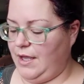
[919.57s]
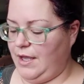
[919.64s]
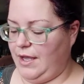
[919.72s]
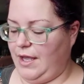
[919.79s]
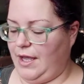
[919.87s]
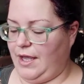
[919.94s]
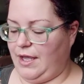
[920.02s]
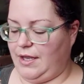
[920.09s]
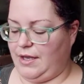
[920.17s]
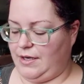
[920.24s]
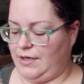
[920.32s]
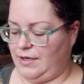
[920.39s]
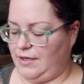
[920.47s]

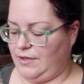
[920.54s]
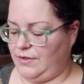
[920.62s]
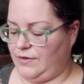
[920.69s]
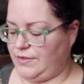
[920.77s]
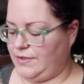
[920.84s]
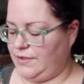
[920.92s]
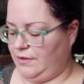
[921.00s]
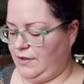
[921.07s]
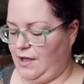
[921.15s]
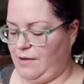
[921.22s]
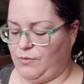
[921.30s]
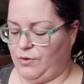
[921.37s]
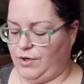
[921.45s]
And there's still a
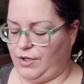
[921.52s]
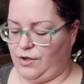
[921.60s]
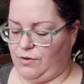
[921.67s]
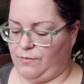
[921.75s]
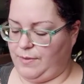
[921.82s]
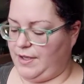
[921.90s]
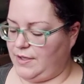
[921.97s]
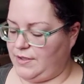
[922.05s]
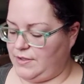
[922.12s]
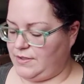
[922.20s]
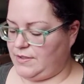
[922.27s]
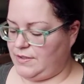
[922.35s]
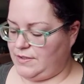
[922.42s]
lot more to go
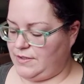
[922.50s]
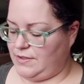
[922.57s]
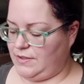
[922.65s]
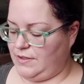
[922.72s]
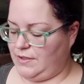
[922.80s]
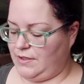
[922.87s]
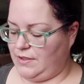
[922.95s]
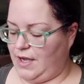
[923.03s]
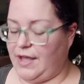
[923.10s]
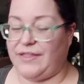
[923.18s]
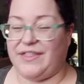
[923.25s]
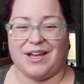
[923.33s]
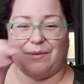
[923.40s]
because I
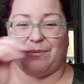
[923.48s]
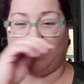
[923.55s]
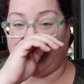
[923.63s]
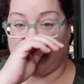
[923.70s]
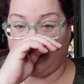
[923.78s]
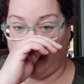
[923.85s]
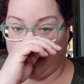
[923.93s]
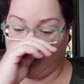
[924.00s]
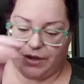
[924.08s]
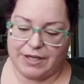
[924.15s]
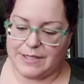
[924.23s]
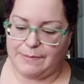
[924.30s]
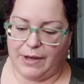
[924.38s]
think I'm like 12
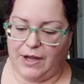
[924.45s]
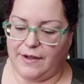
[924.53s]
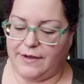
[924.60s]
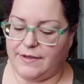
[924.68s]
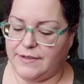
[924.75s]
weeks behind.